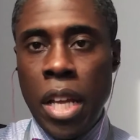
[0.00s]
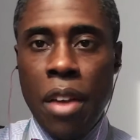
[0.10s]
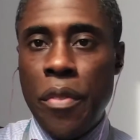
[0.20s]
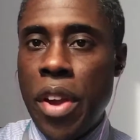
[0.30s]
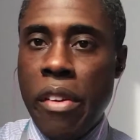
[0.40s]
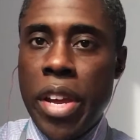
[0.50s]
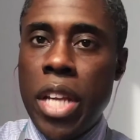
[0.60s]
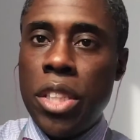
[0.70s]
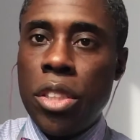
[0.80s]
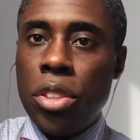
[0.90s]

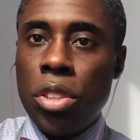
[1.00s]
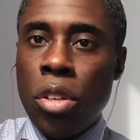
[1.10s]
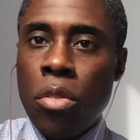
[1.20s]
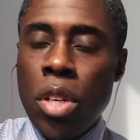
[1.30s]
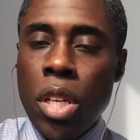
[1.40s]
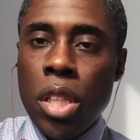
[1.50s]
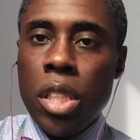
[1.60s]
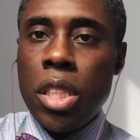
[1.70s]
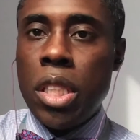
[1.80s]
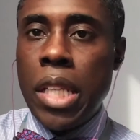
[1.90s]
variations. So
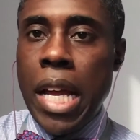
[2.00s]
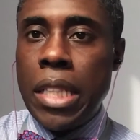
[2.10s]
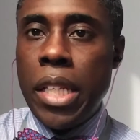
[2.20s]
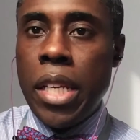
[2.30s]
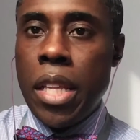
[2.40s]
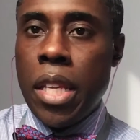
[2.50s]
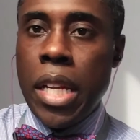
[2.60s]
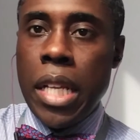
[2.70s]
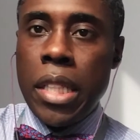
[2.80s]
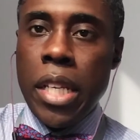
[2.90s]
this is an idea that
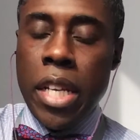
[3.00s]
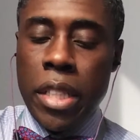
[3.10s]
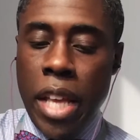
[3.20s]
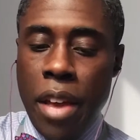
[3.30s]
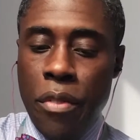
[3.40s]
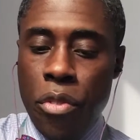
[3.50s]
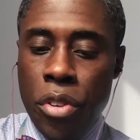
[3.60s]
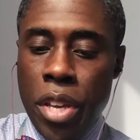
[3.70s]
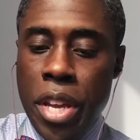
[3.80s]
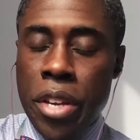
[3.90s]
ADEA has had for
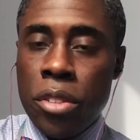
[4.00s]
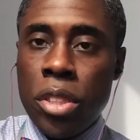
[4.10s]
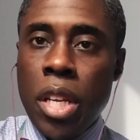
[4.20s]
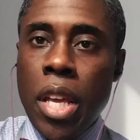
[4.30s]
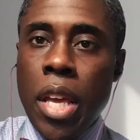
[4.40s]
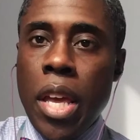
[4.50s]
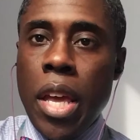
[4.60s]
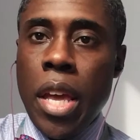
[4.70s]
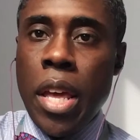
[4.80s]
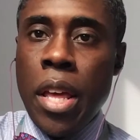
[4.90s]
years,
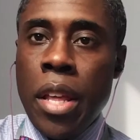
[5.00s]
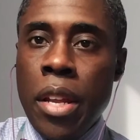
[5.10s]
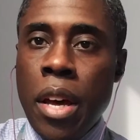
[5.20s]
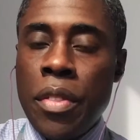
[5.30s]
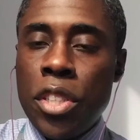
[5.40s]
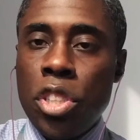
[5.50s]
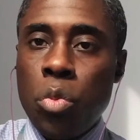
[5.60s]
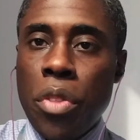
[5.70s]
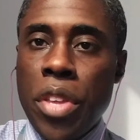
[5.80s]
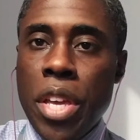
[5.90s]
and this is
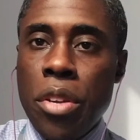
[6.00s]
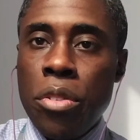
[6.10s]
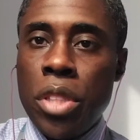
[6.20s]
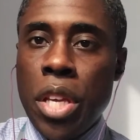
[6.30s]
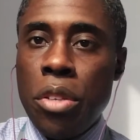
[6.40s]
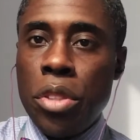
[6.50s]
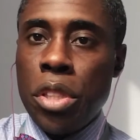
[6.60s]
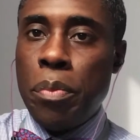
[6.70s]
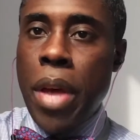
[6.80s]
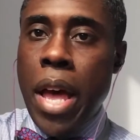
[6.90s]
what they use. They use this
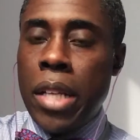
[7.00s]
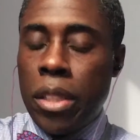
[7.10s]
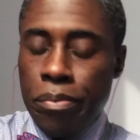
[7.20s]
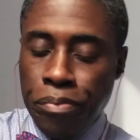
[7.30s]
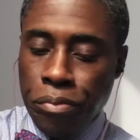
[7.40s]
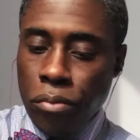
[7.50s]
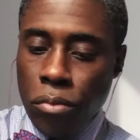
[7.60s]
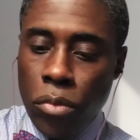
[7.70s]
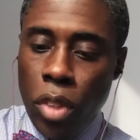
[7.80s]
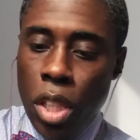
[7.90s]
PASS,
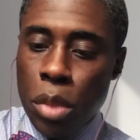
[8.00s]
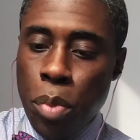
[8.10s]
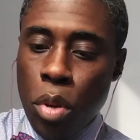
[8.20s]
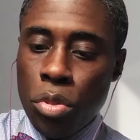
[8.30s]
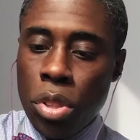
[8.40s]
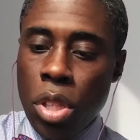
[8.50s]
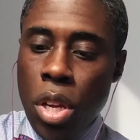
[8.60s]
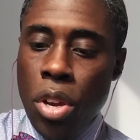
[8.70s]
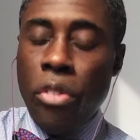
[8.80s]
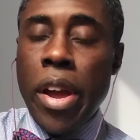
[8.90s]
this
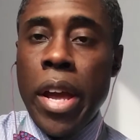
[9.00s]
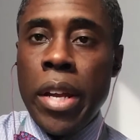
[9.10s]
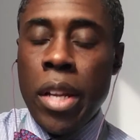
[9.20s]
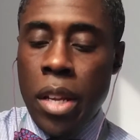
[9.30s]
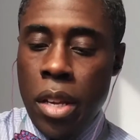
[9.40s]
postdoctoral